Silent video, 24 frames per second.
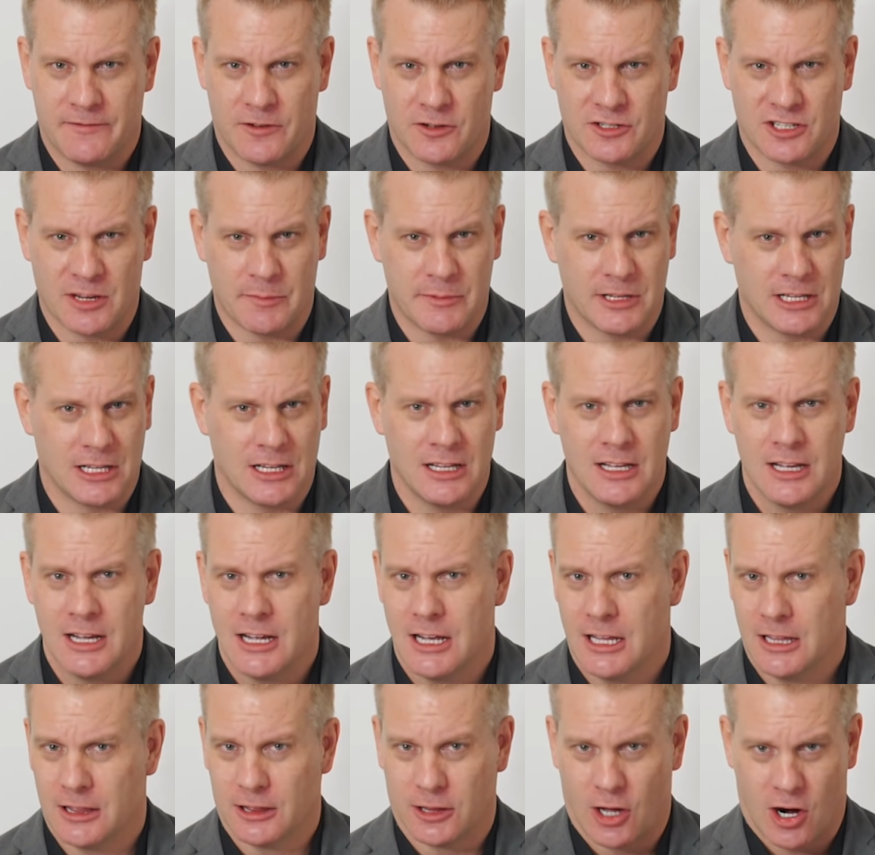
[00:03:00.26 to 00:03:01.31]
for some of the
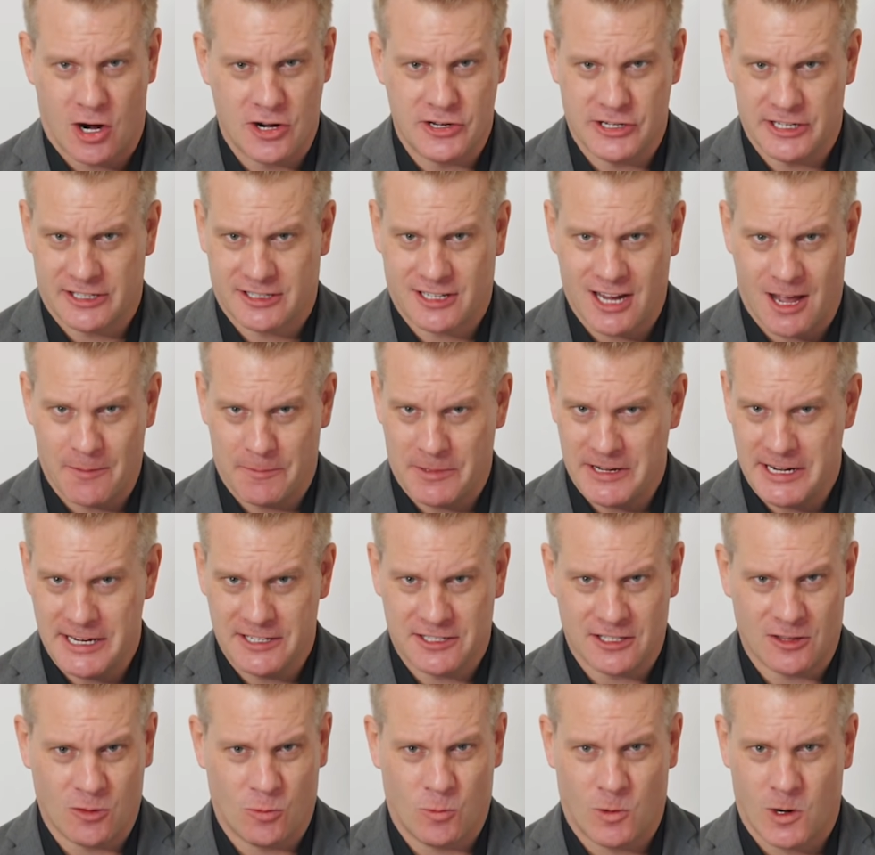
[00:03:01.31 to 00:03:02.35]
largest
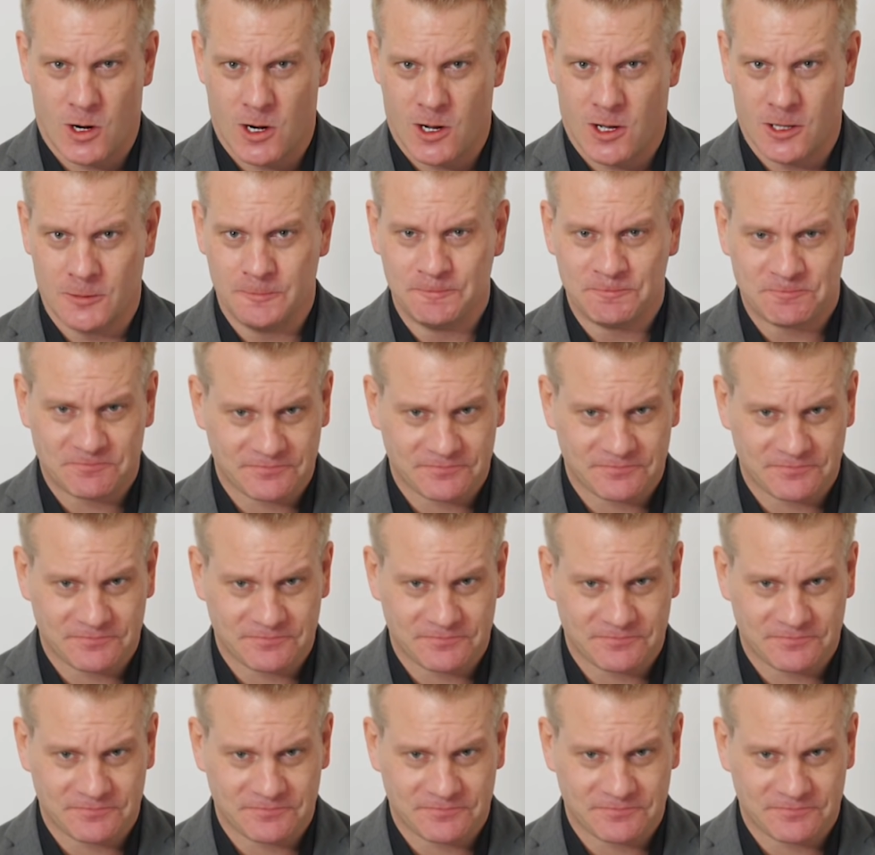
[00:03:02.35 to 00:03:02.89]
companies in the world,